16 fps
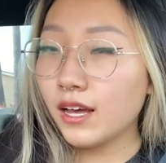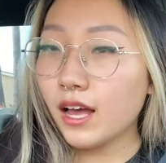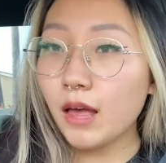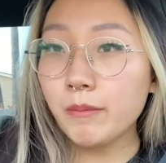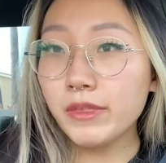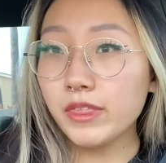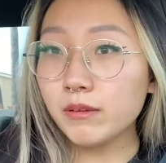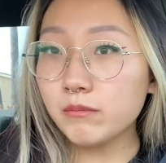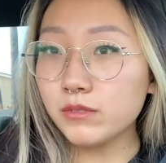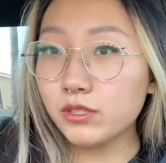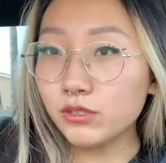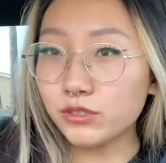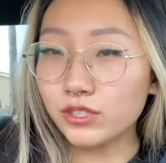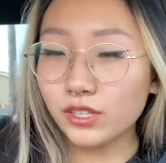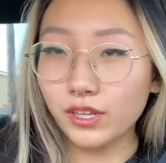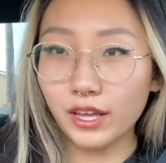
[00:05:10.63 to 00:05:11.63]
I'm in the
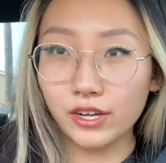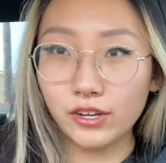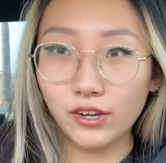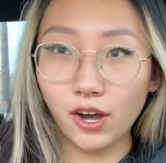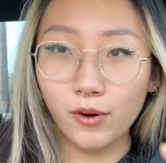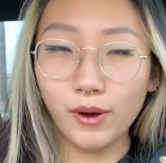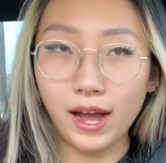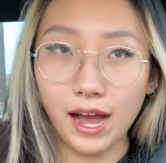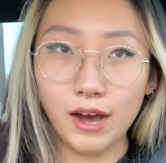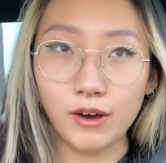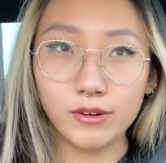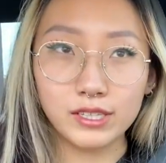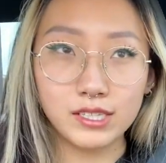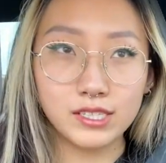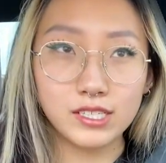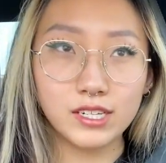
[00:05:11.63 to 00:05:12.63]
mood to like go out
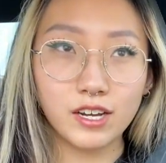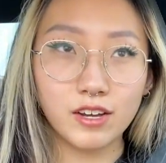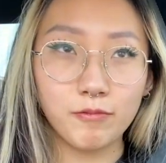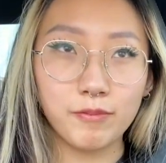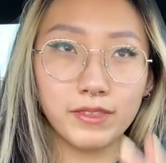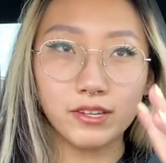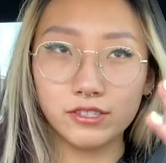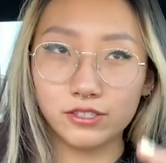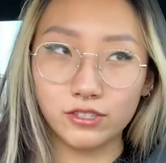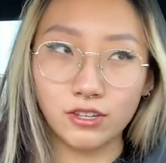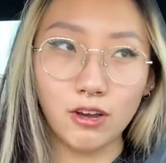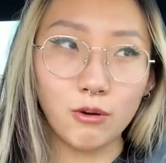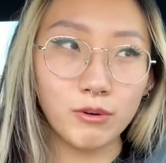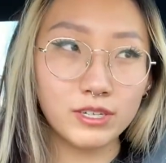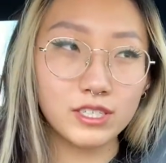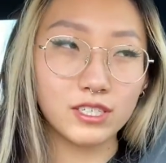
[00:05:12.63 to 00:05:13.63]
and stuff, but there's
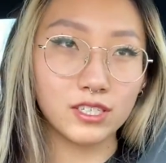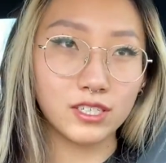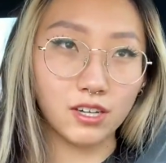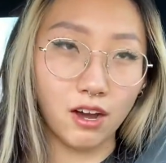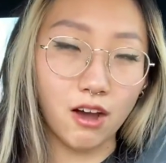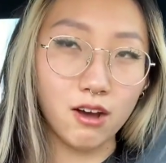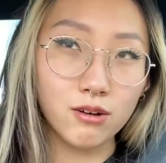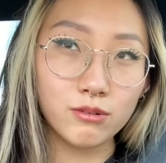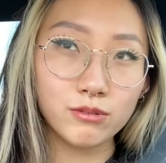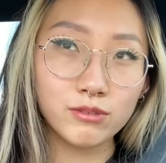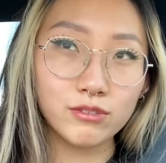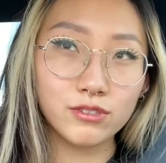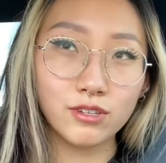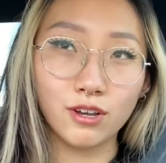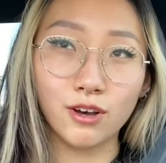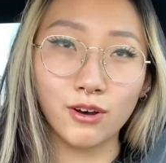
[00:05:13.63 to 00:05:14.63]
nowhere to go,
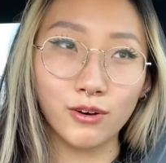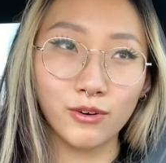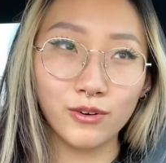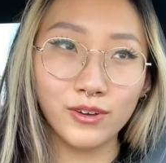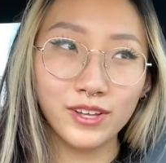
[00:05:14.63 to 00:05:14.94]
so